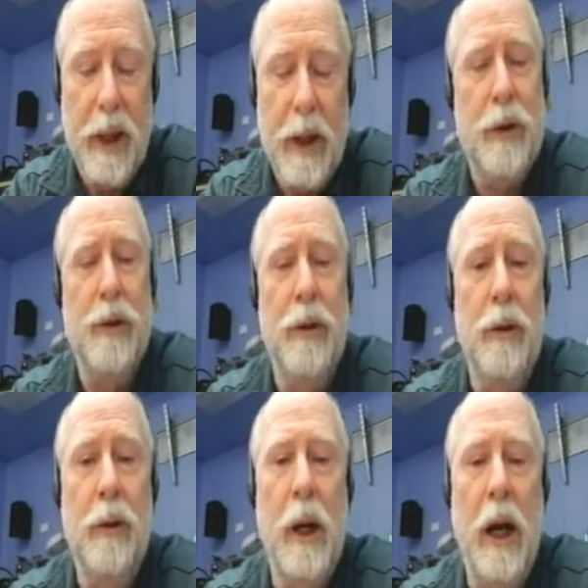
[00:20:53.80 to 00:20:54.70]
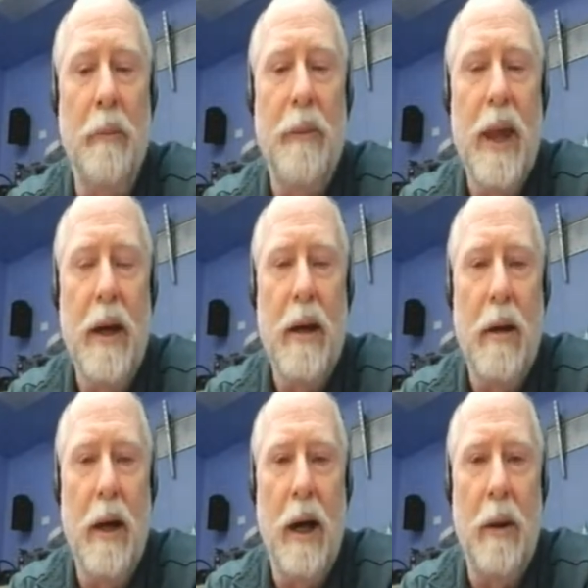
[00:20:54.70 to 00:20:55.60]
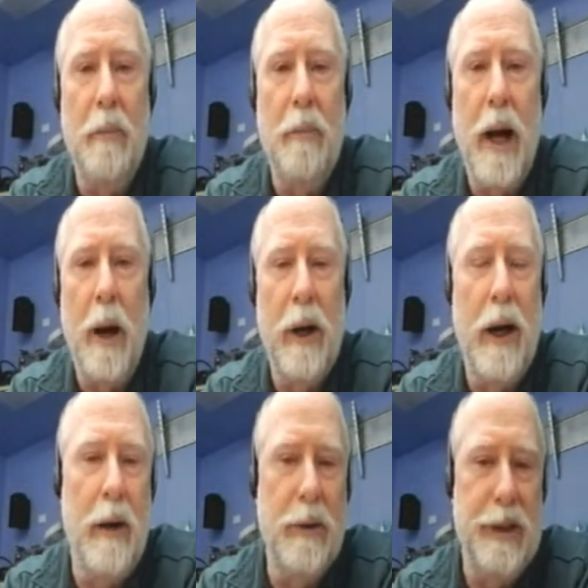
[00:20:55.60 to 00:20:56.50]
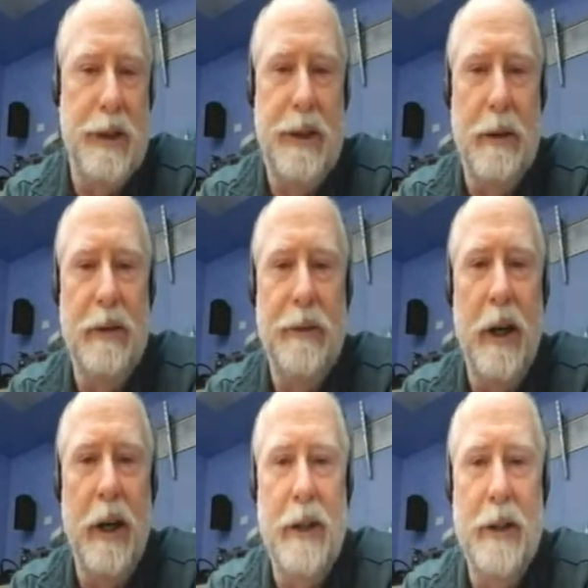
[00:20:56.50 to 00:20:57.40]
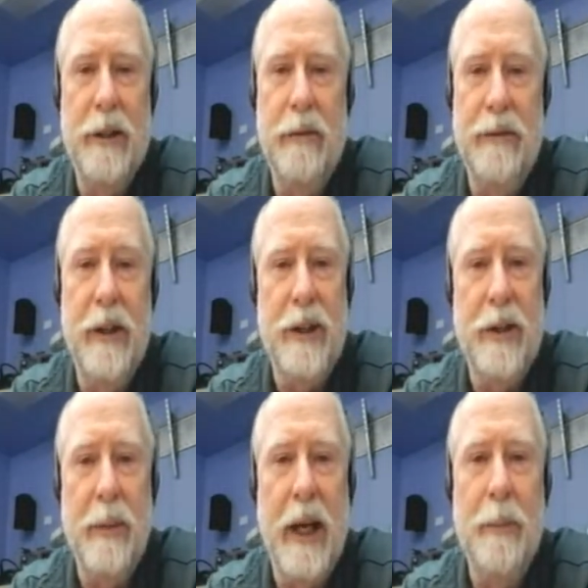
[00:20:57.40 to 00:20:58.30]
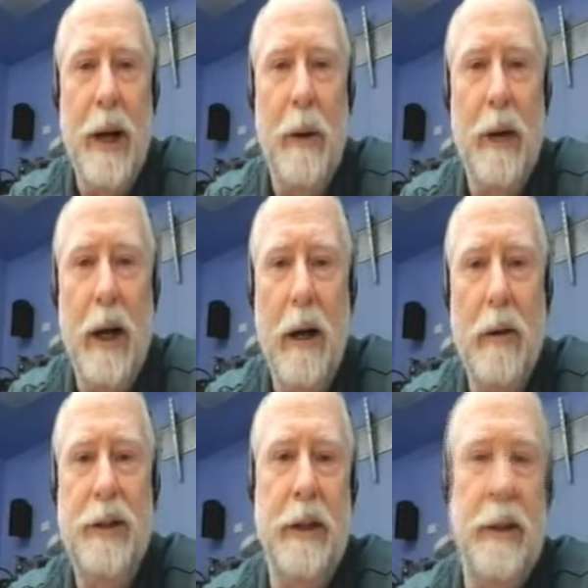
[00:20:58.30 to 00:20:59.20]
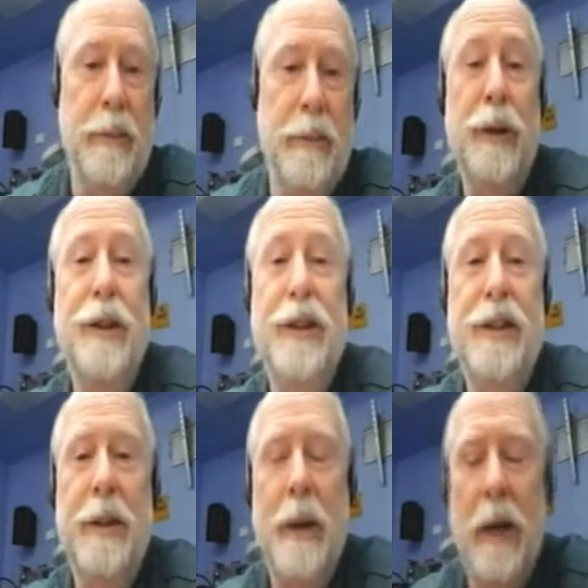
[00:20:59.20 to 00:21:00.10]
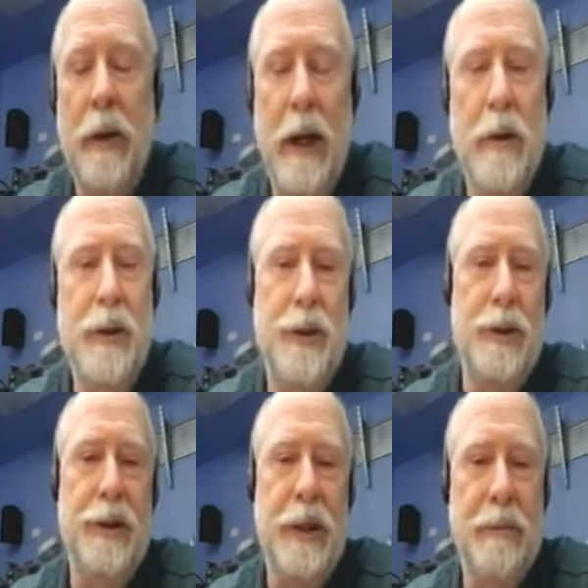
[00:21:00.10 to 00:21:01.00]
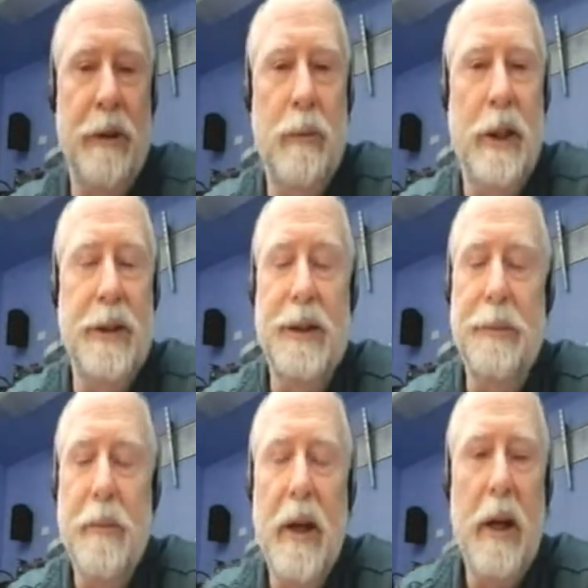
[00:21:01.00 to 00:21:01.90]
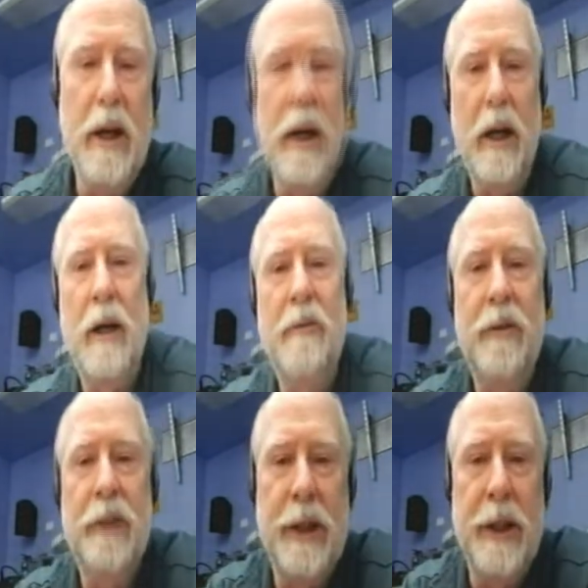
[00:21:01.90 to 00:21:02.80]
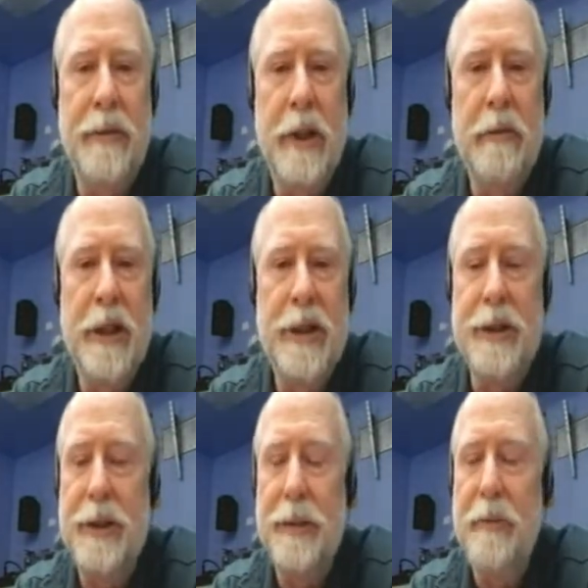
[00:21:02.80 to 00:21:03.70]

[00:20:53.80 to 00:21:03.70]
to um, powerhouses that we've got here. So we've got the main powerhouse and an emergency powerhouse, two separate ones, okay. for safety reasons.